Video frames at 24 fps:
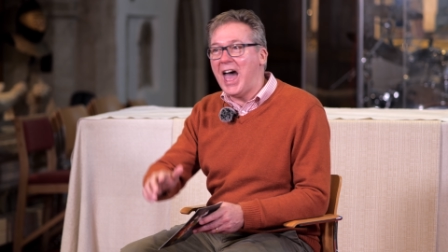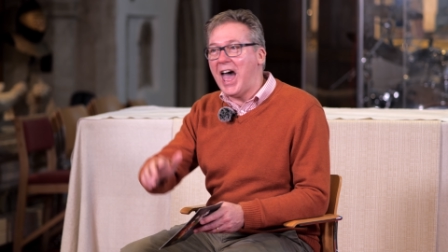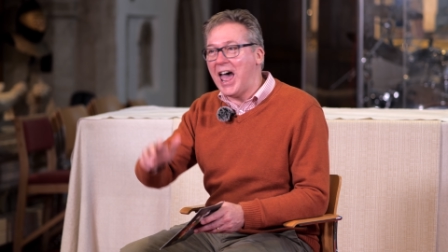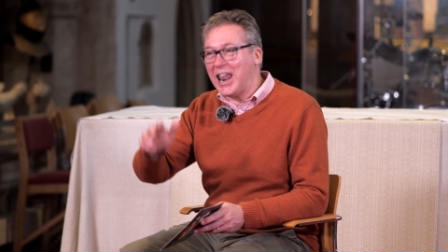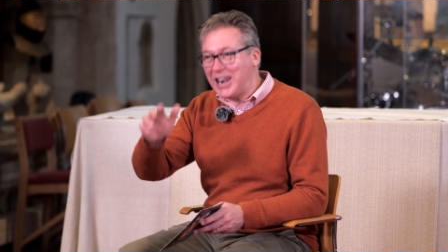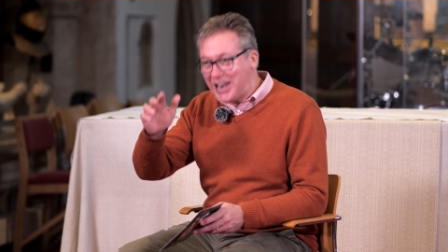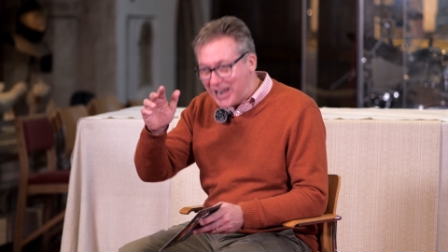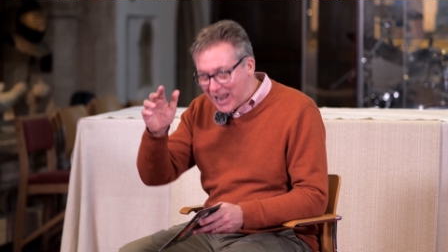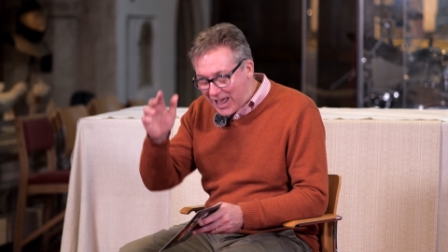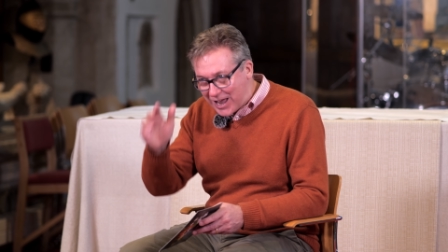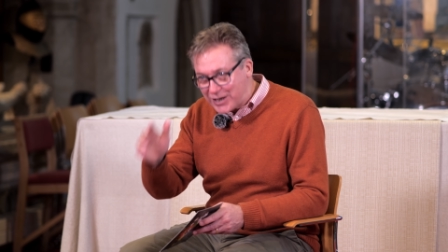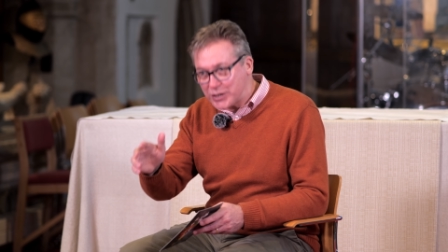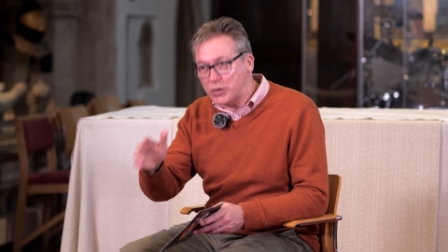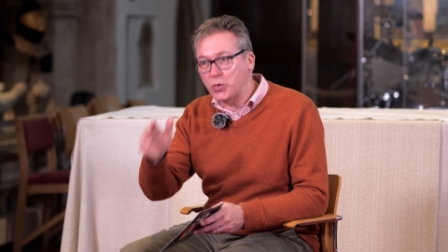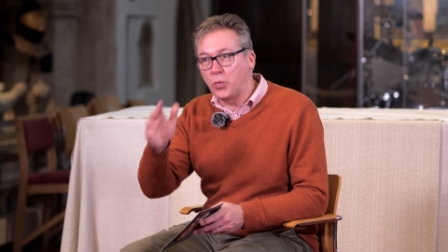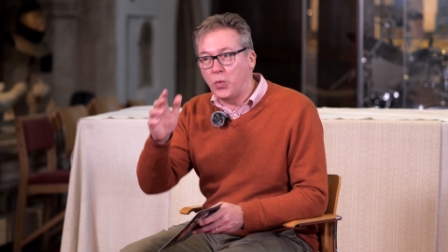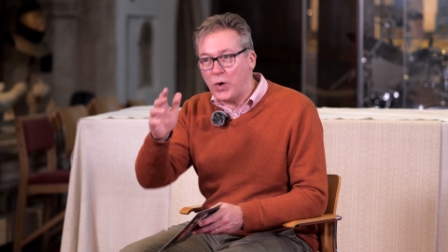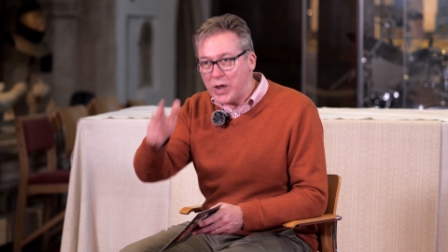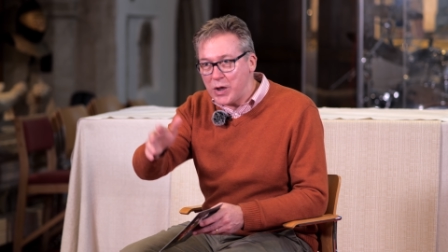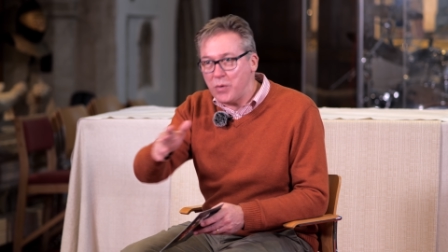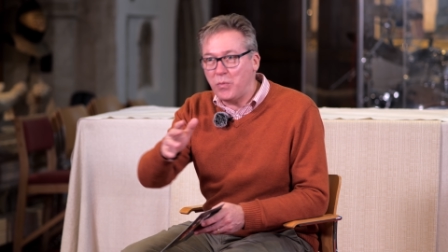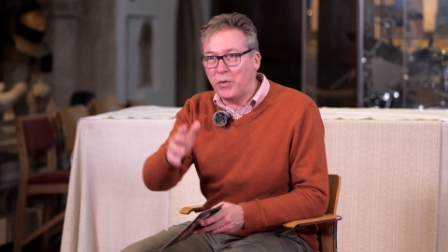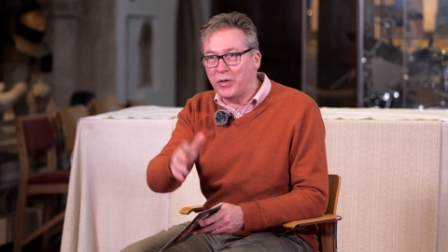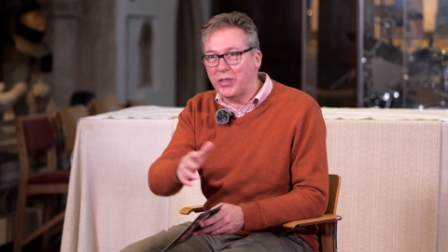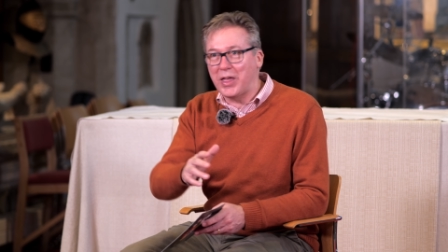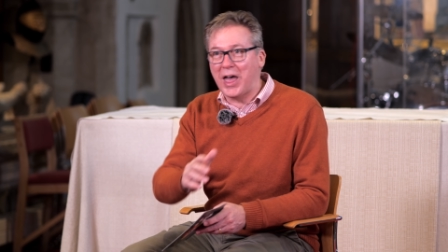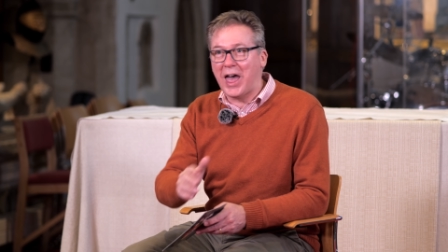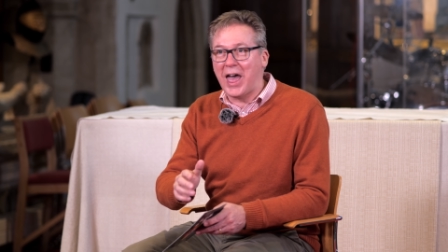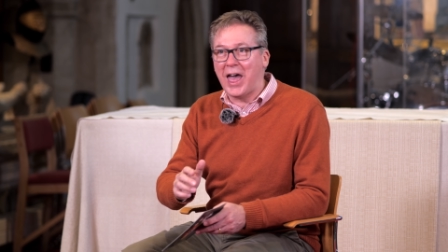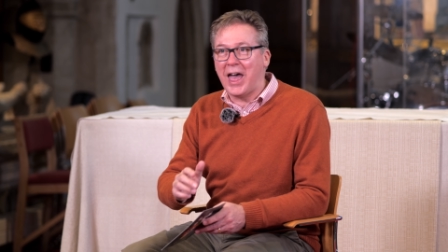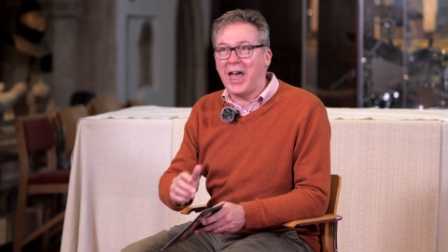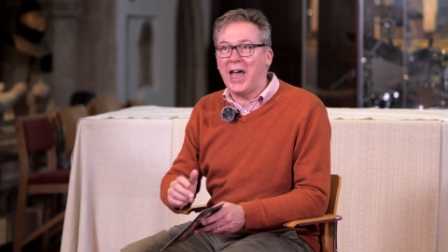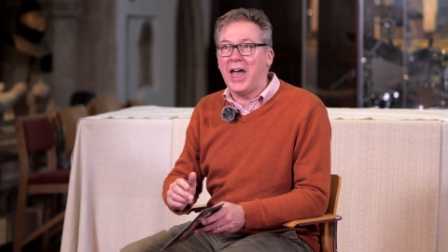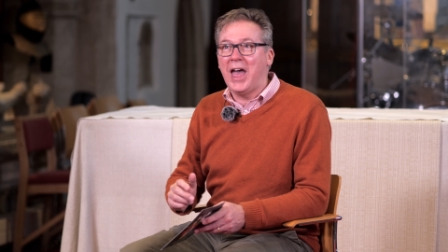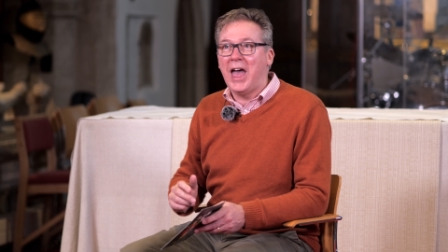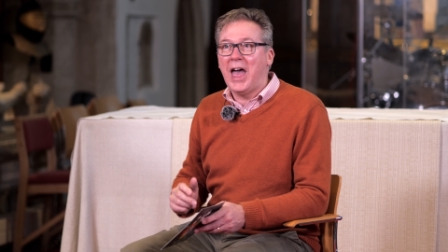unless we were
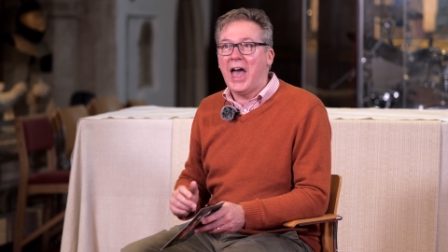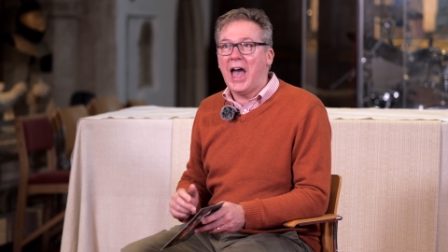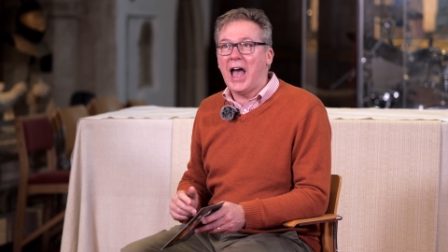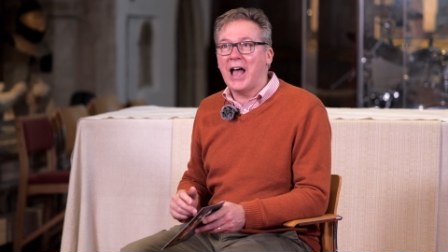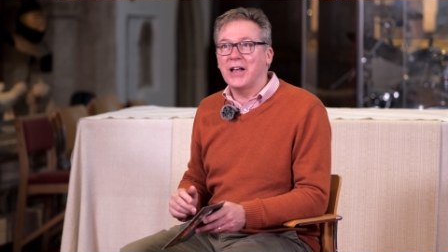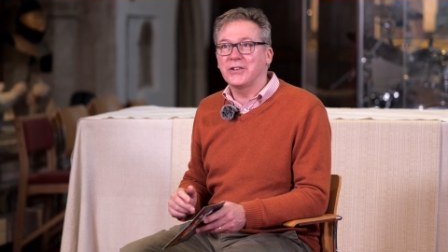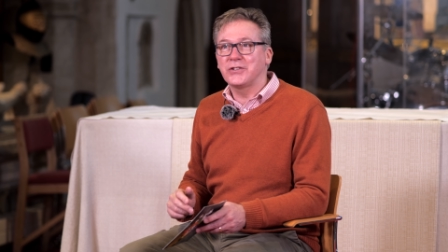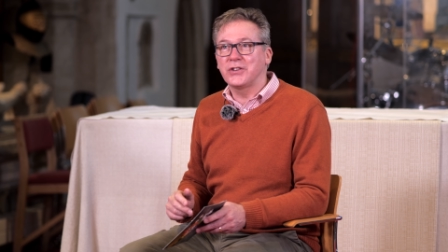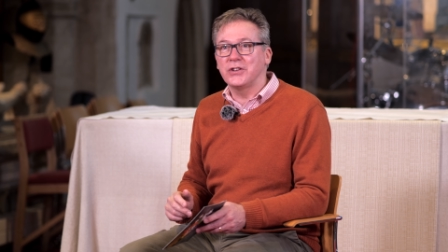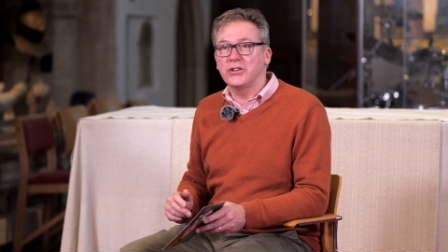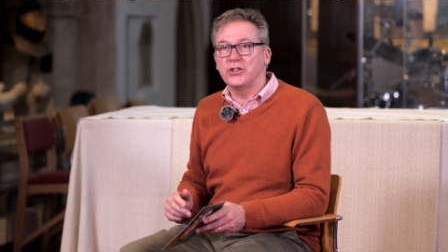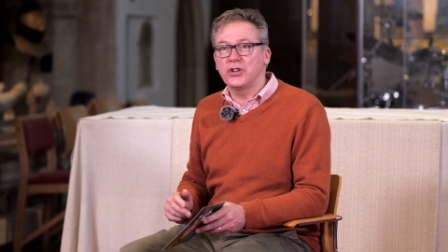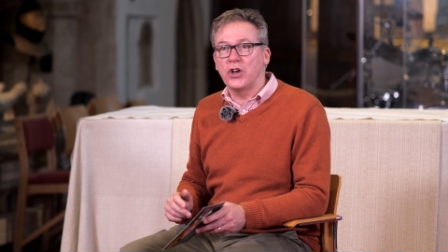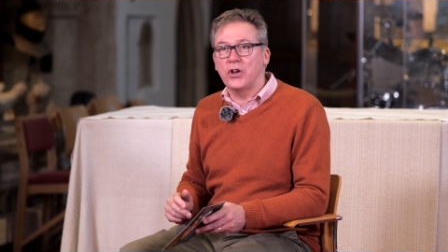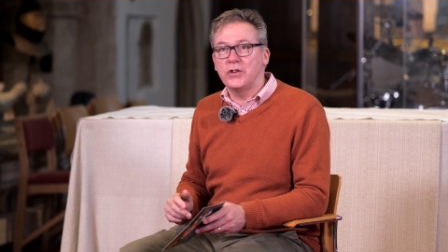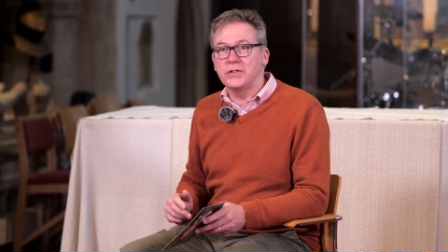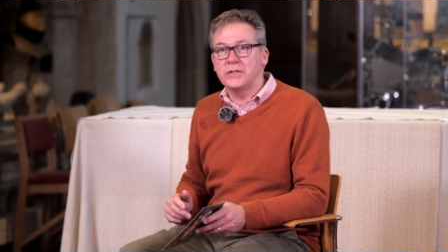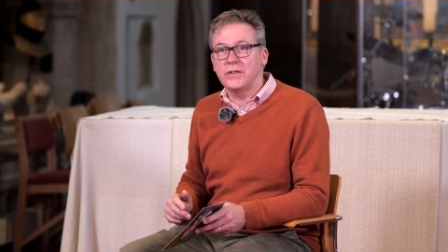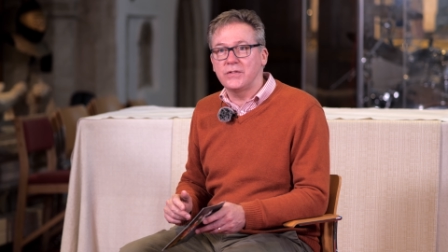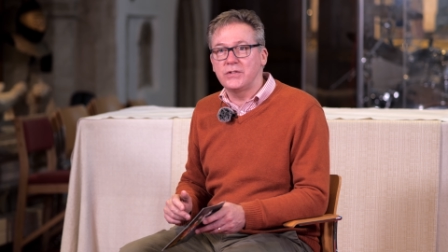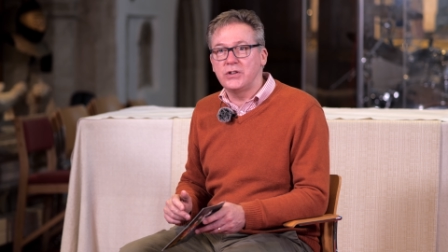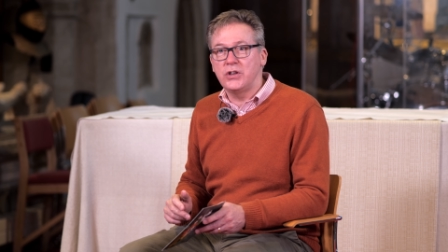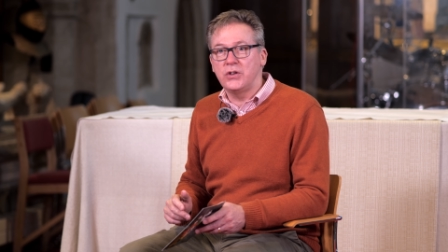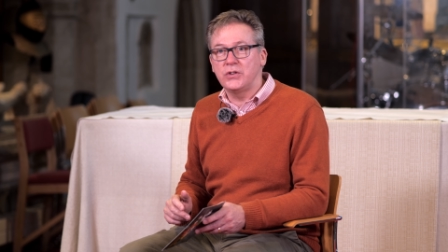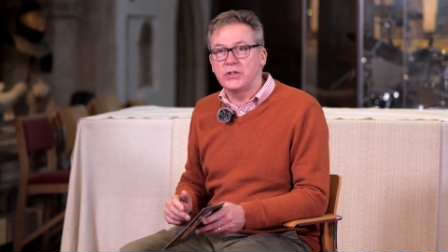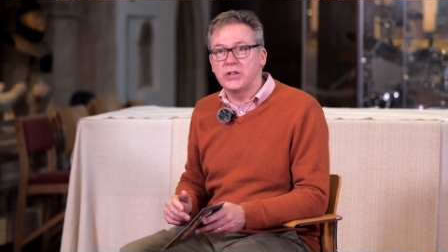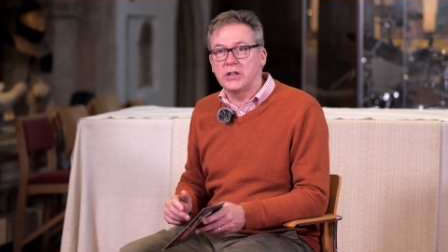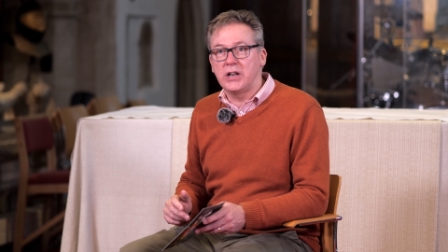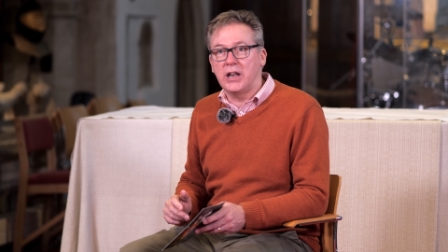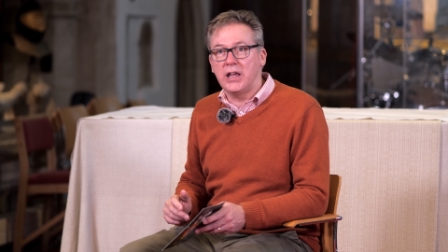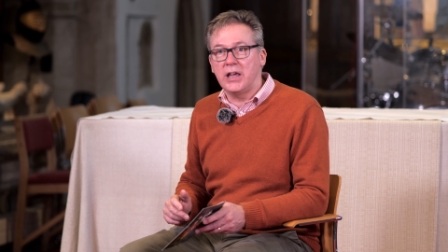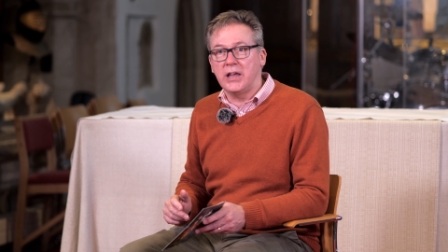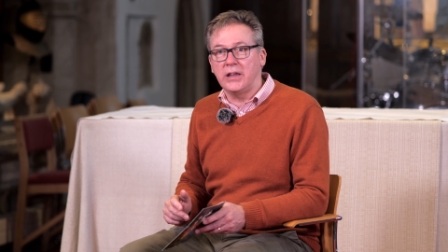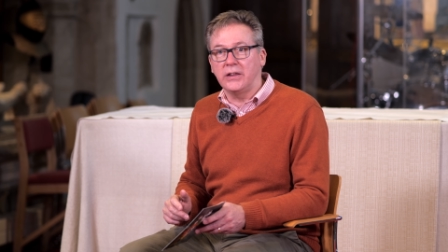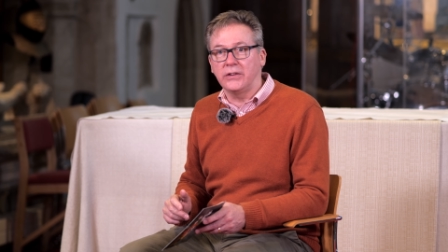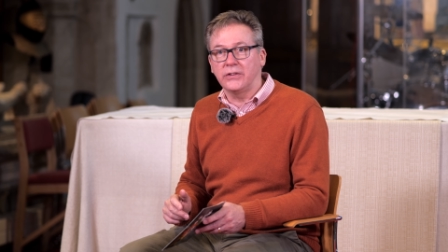there as St. Joseph's Newton
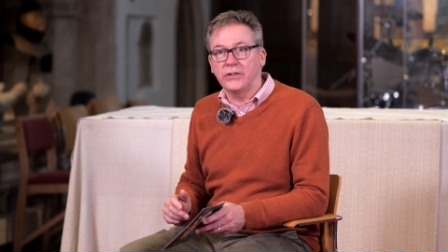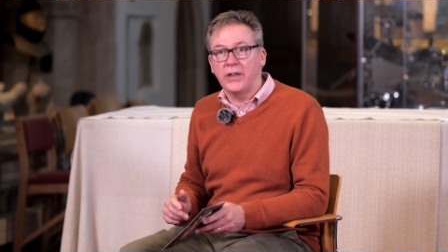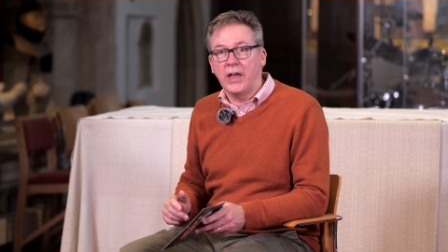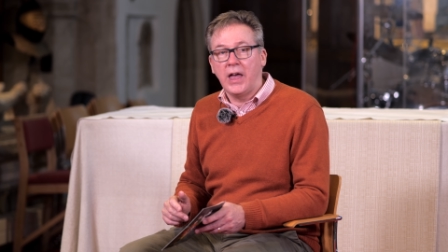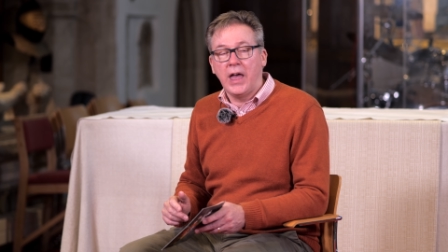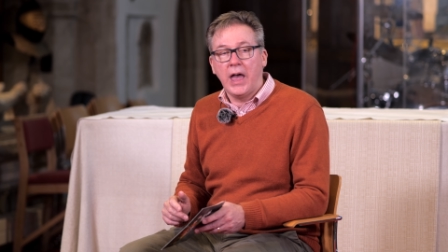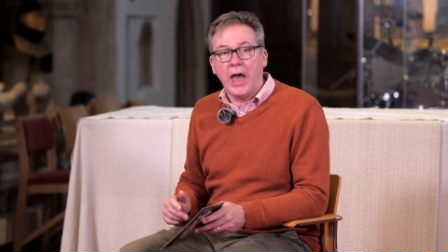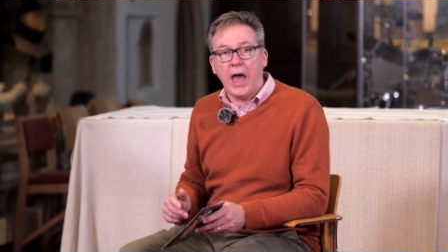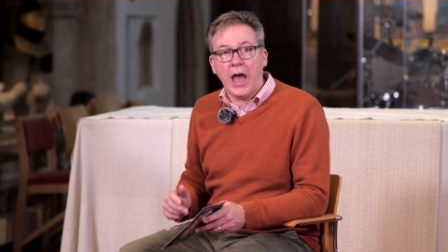Leys.